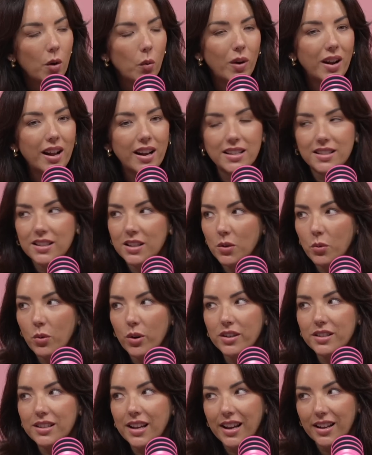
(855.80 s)
whereas
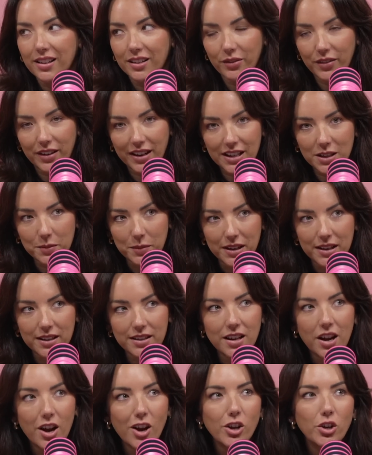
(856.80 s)
towards the end of
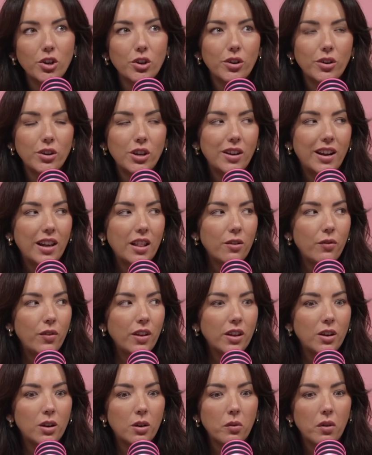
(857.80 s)
Christmas, you get the
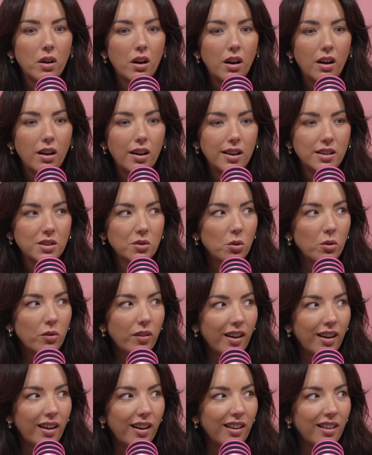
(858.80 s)
feeling of it's
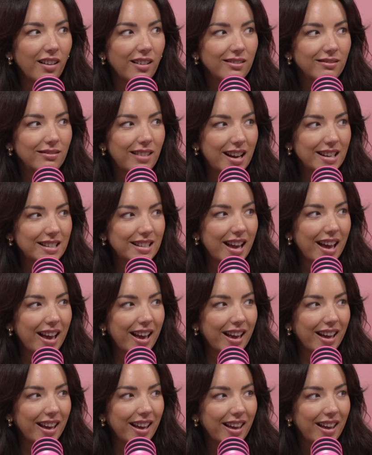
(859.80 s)
over.
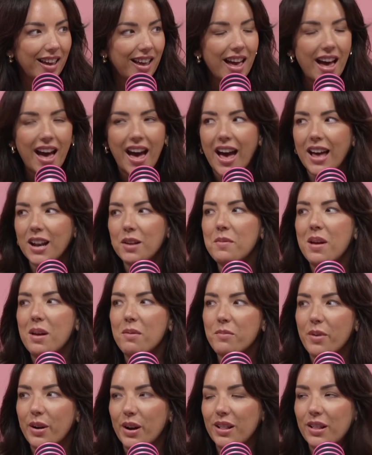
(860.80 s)
That's it. I
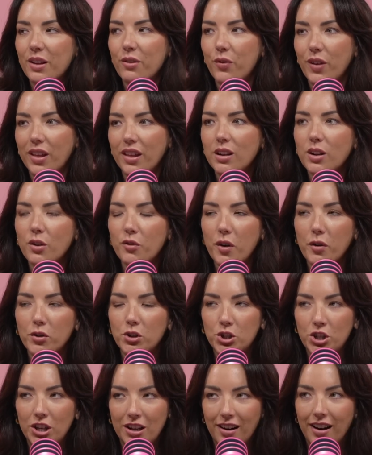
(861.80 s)
remember the feeling of
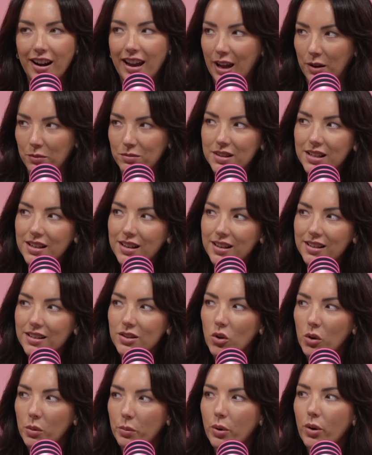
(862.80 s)
sheer emptiness
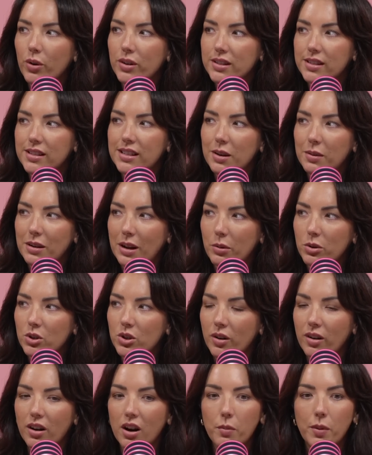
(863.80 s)
on Boxing Day when I was
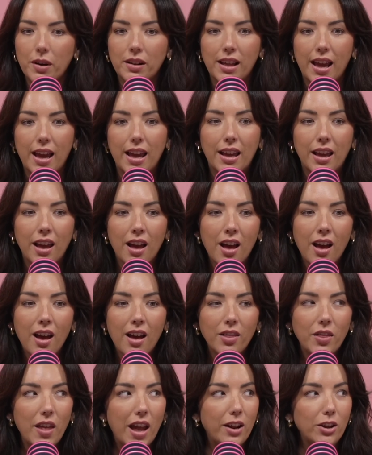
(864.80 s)
younger, being like,
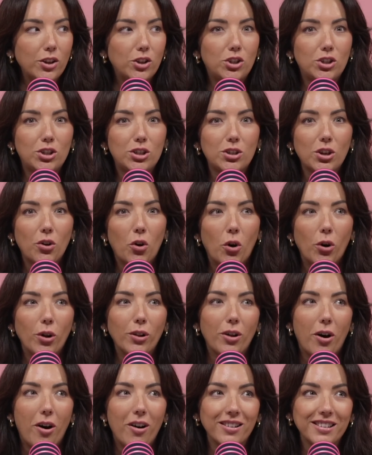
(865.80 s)
there is so
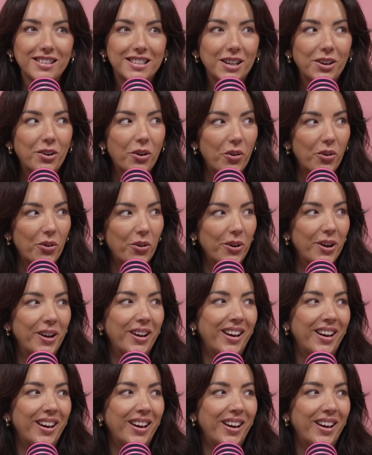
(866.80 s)
long to go.